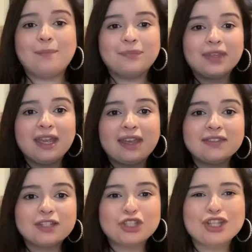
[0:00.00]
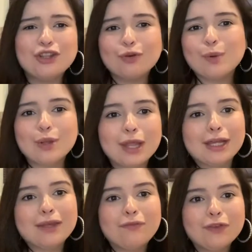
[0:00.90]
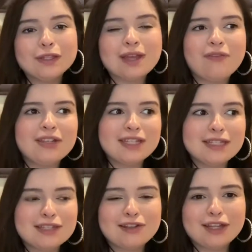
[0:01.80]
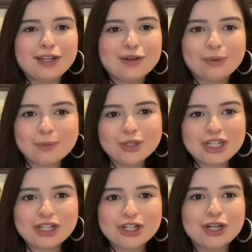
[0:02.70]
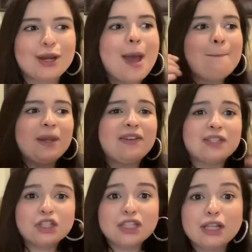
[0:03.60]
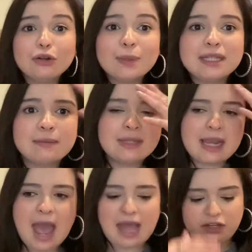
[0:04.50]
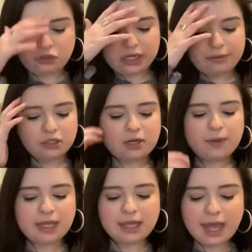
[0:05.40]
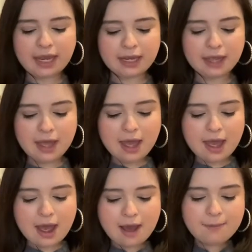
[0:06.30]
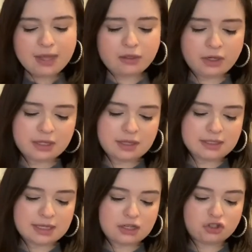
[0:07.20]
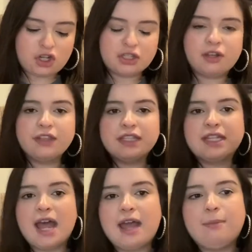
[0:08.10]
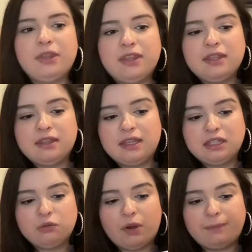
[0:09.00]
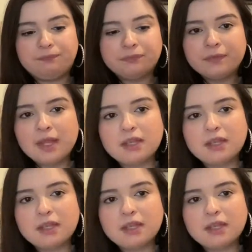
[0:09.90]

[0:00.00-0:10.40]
It gives it just a little bit, like, it feels, obviously it's still like a normal t-shirt, but it gives it just a little bit something extra, which I really like. And look at this, I just saw this tag, but this one is